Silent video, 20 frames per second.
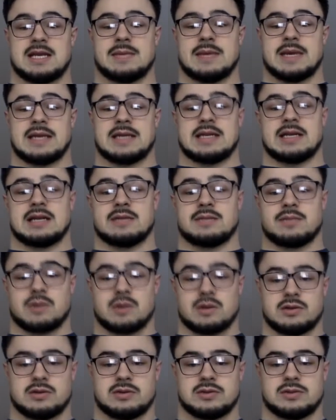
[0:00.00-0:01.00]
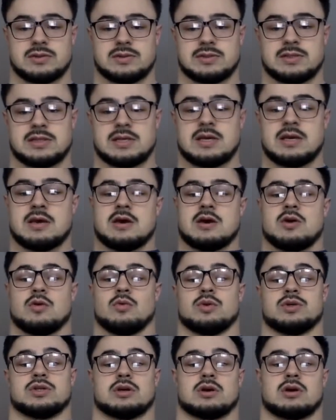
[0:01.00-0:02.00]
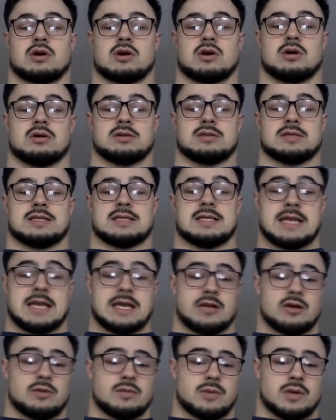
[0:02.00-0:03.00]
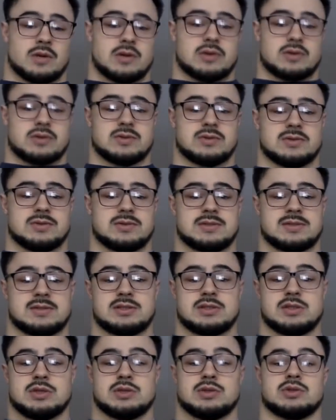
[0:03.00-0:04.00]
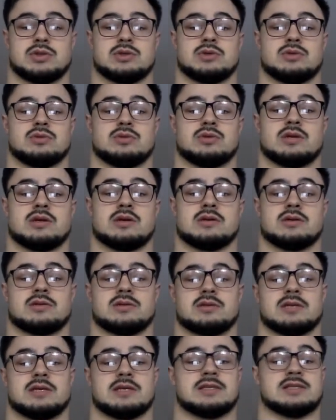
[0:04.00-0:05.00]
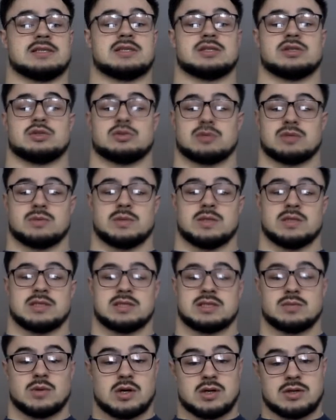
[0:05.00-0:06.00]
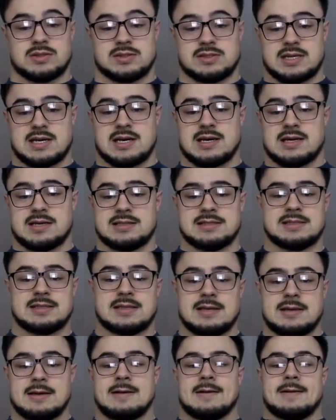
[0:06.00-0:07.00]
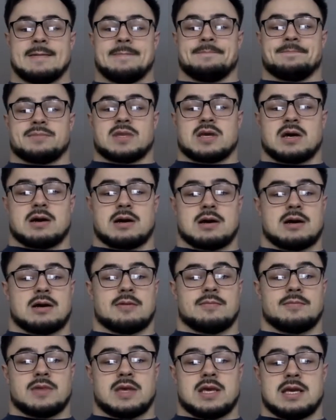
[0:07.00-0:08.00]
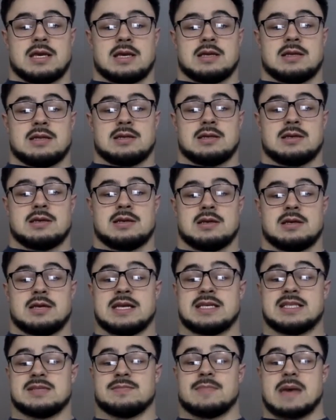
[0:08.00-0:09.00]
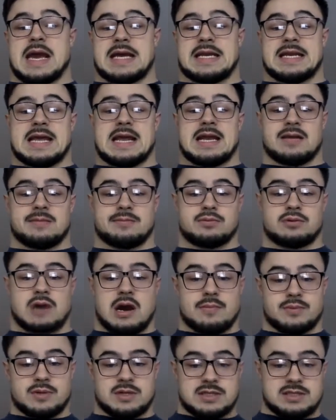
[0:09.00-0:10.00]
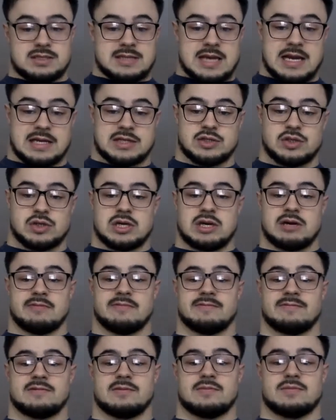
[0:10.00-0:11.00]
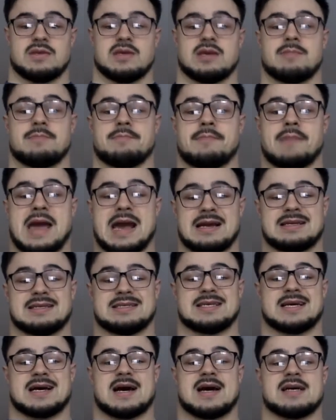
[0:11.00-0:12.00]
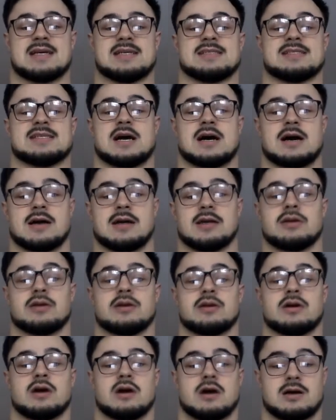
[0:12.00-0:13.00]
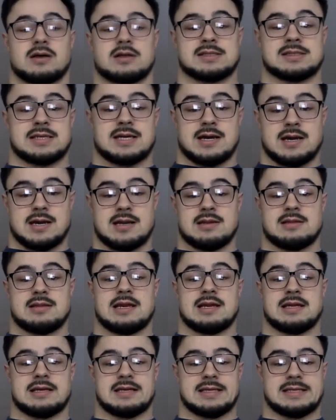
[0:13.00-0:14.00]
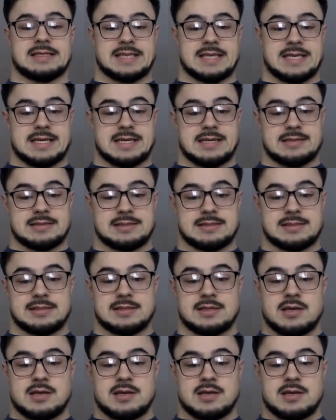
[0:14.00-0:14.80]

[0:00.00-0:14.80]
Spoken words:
magnetic particles, which are called nanoparticles due to their extremely small size. And its magnetic properties actually come from the magnetized iron oxide that it contains.